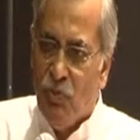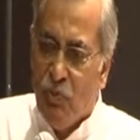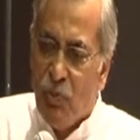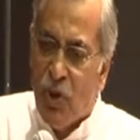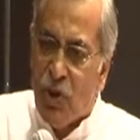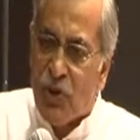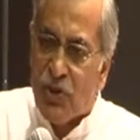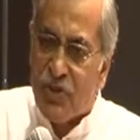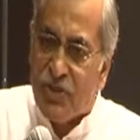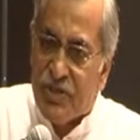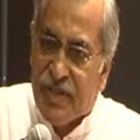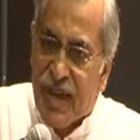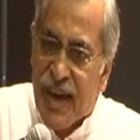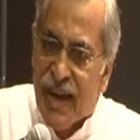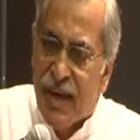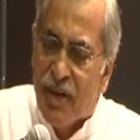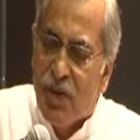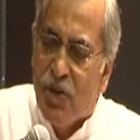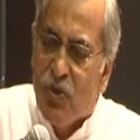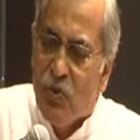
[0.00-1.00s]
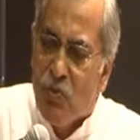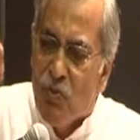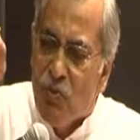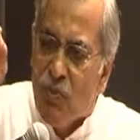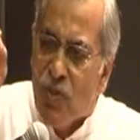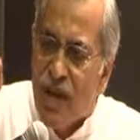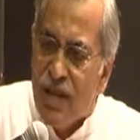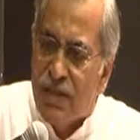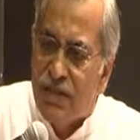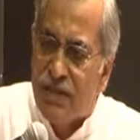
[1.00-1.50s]
Because there you
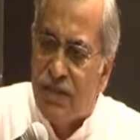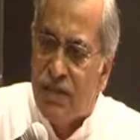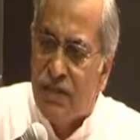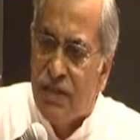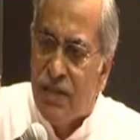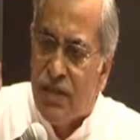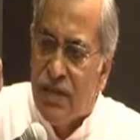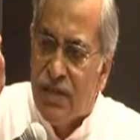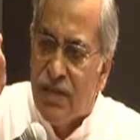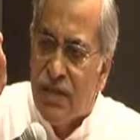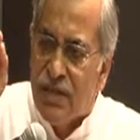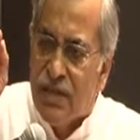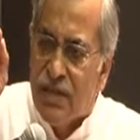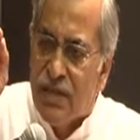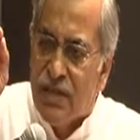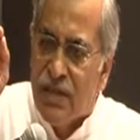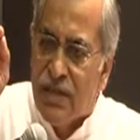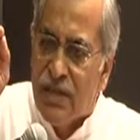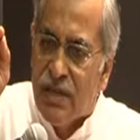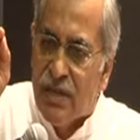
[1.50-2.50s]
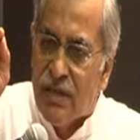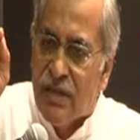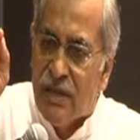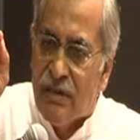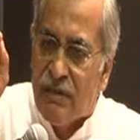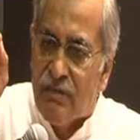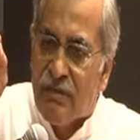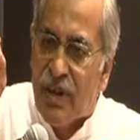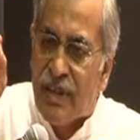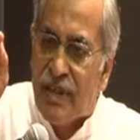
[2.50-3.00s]
must
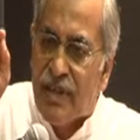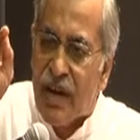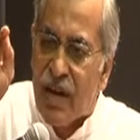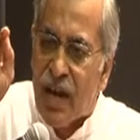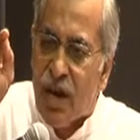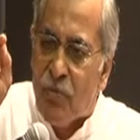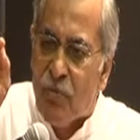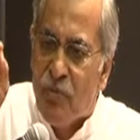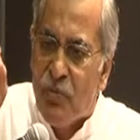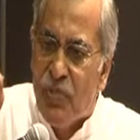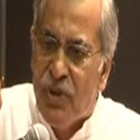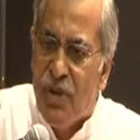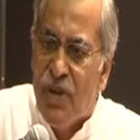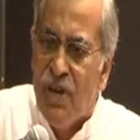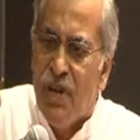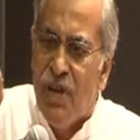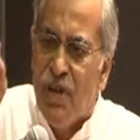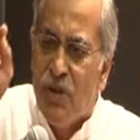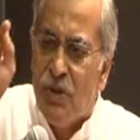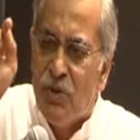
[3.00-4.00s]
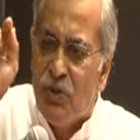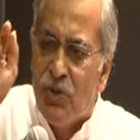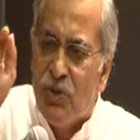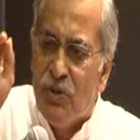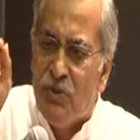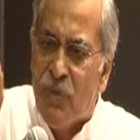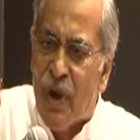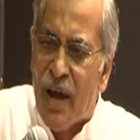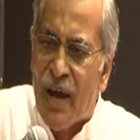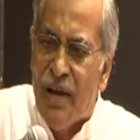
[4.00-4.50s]
rather appeal to
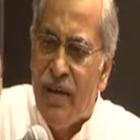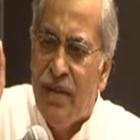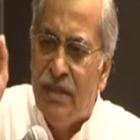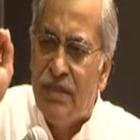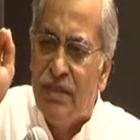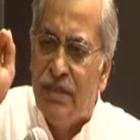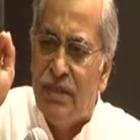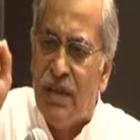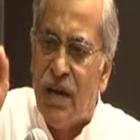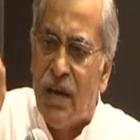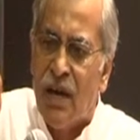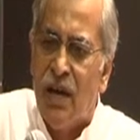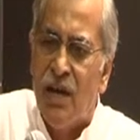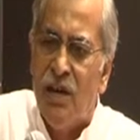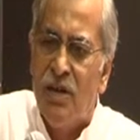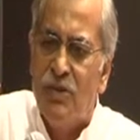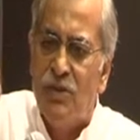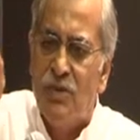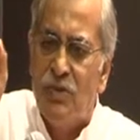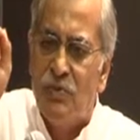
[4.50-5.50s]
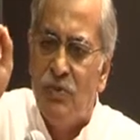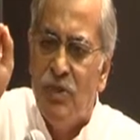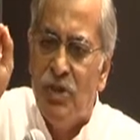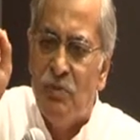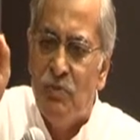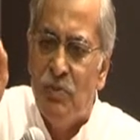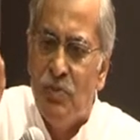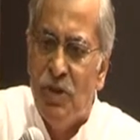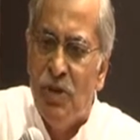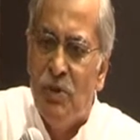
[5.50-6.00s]
the minds and hearts of
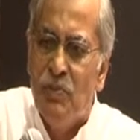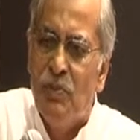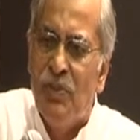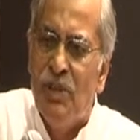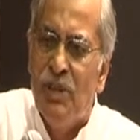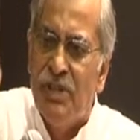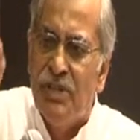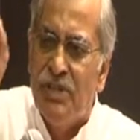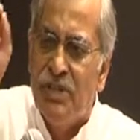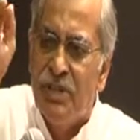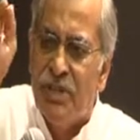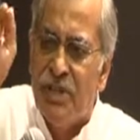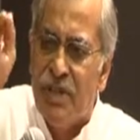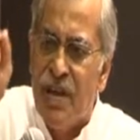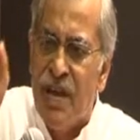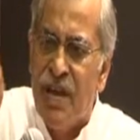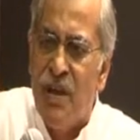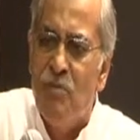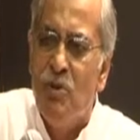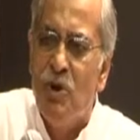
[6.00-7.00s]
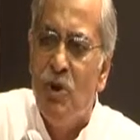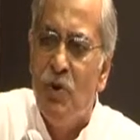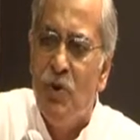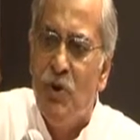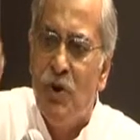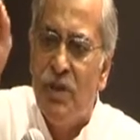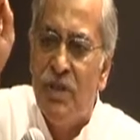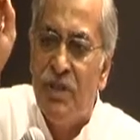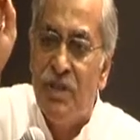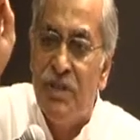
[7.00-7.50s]
the people in the
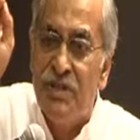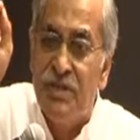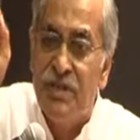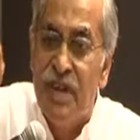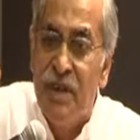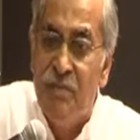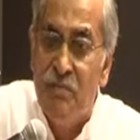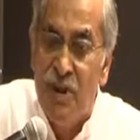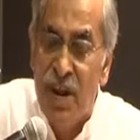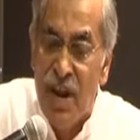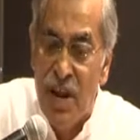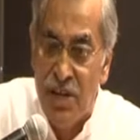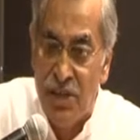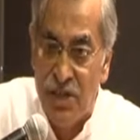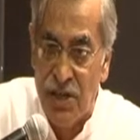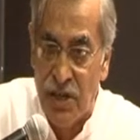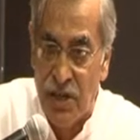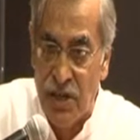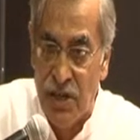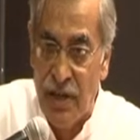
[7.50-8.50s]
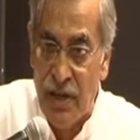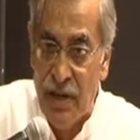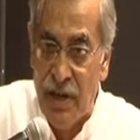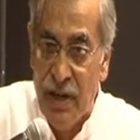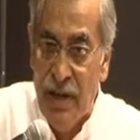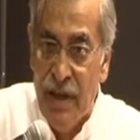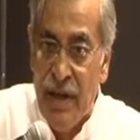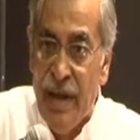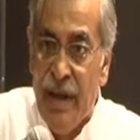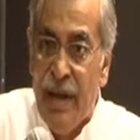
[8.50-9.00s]
neighborhood, in the same nation.
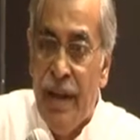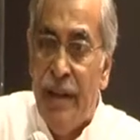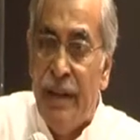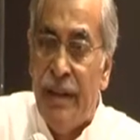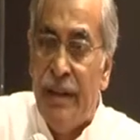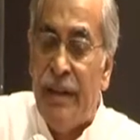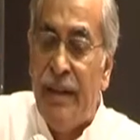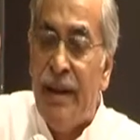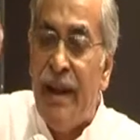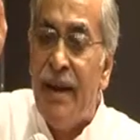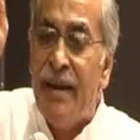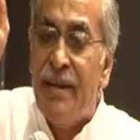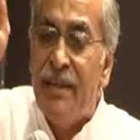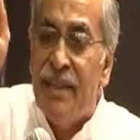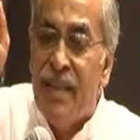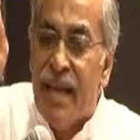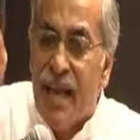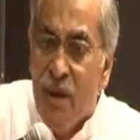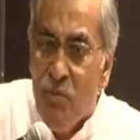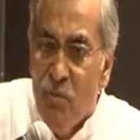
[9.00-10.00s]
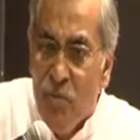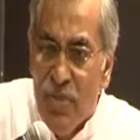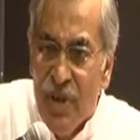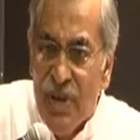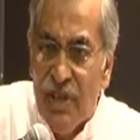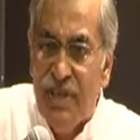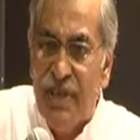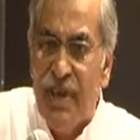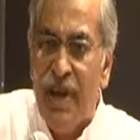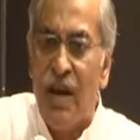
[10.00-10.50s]
Let them
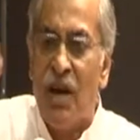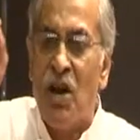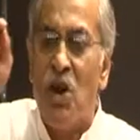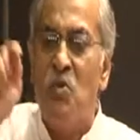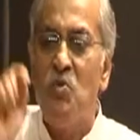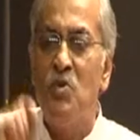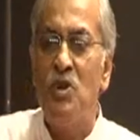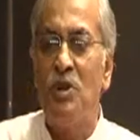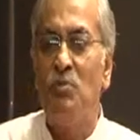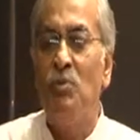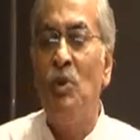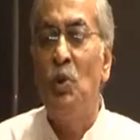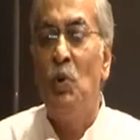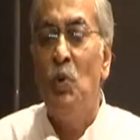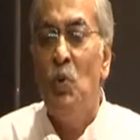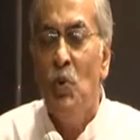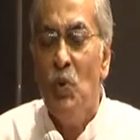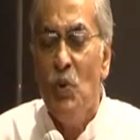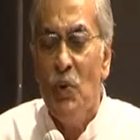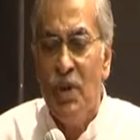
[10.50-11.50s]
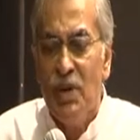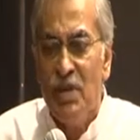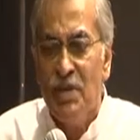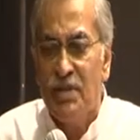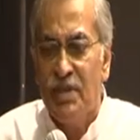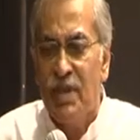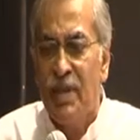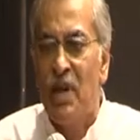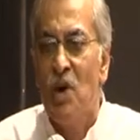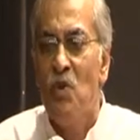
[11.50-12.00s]
be the accountable. Who
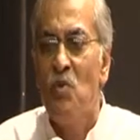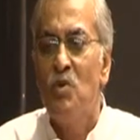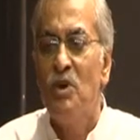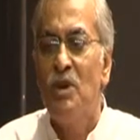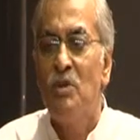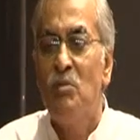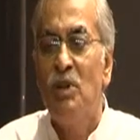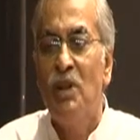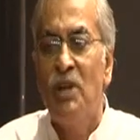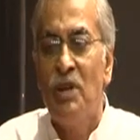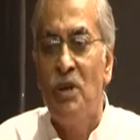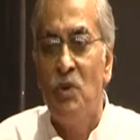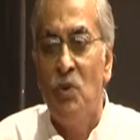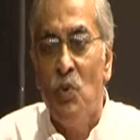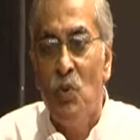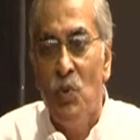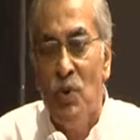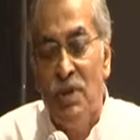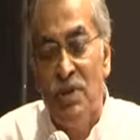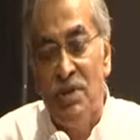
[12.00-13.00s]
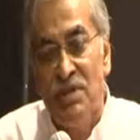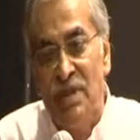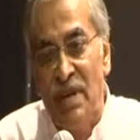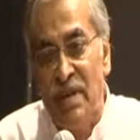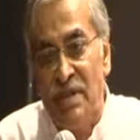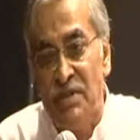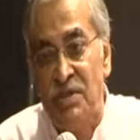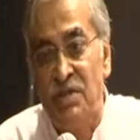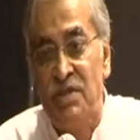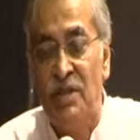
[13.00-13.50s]
is accountable and who is
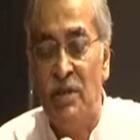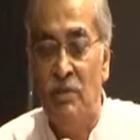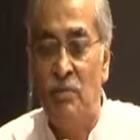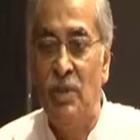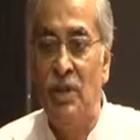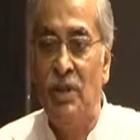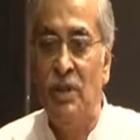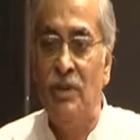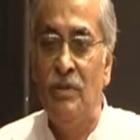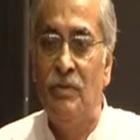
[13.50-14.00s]
answerable?